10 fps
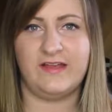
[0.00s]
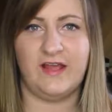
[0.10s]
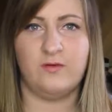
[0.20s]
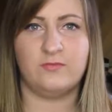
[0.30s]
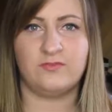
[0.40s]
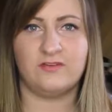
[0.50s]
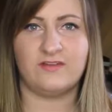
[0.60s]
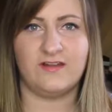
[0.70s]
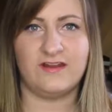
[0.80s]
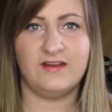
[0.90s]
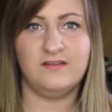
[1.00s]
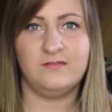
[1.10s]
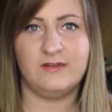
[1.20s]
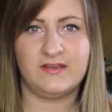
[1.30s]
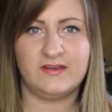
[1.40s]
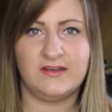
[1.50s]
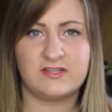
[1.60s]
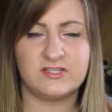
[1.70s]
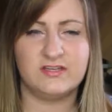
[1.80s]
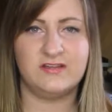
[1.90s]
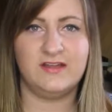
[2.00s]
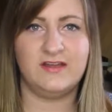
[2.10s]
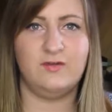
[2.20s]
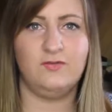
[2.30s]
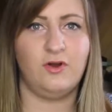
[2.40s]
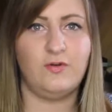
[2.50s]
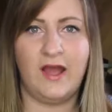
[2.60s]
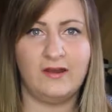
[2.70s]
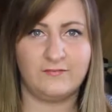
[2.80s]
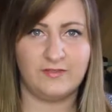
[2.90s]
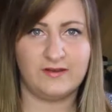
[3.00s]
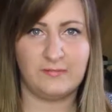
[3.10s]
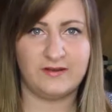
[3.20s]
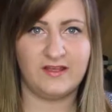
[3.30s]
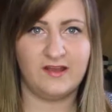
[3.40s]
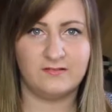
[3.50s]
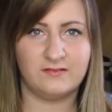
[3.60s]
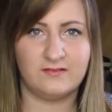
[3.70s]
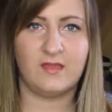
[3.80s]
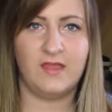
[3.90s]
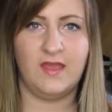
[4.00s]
like I almost want to say an intimate connection that you don't have with anybody else.